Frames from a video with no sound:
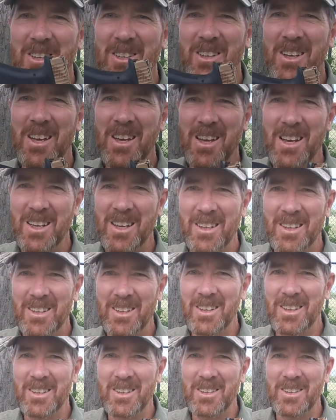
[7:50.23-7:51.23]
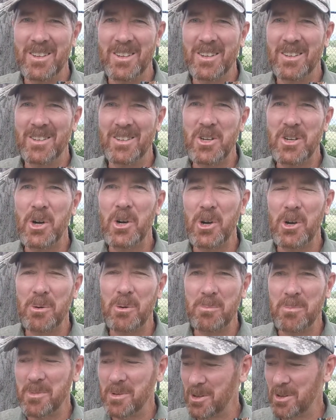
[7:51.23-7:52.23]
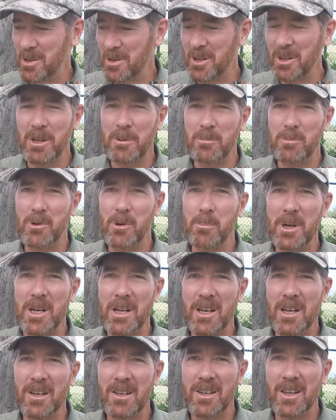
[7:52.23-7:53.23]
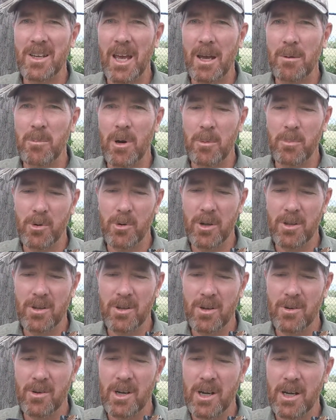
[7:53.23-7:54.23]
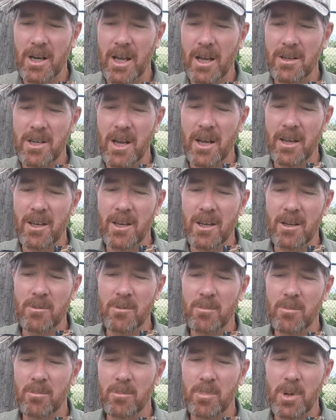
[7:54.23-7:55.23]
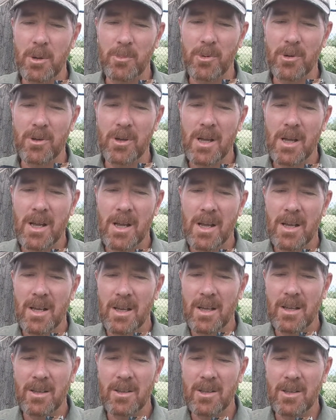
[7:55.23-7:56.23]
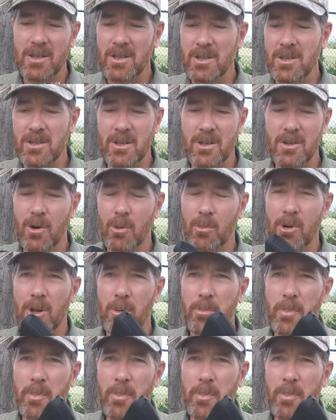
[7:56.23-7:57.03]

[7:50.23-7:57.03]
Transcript: a term that the liberal media came up with. All right, anti-gun people. This is the normal